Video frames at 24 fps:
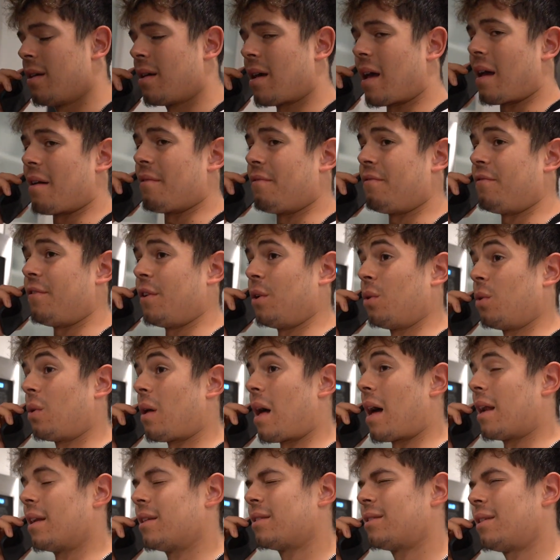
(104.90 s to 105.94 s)
I feel
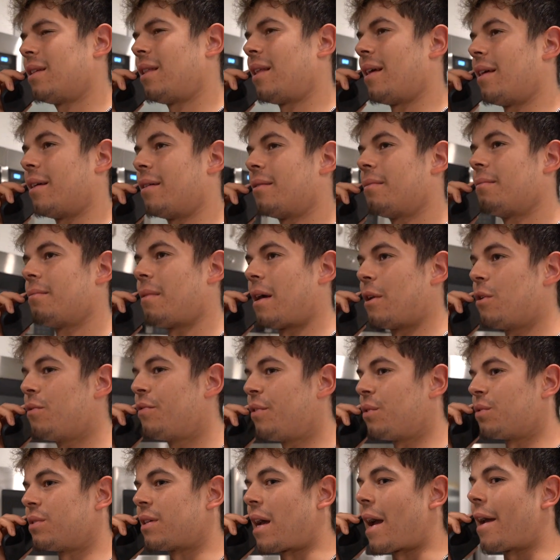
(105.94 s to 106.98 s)
honestly like, I do
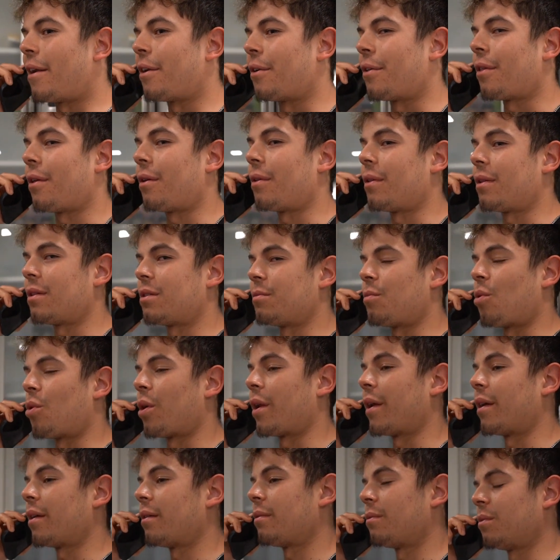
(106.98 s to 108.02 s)
feel tighter though this
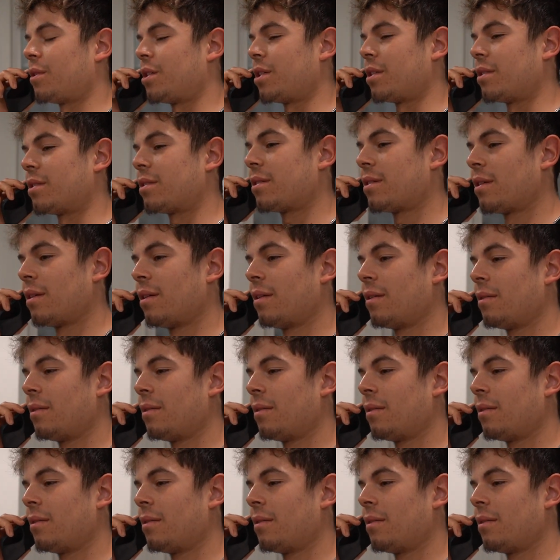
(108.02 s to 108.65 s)
morning, which is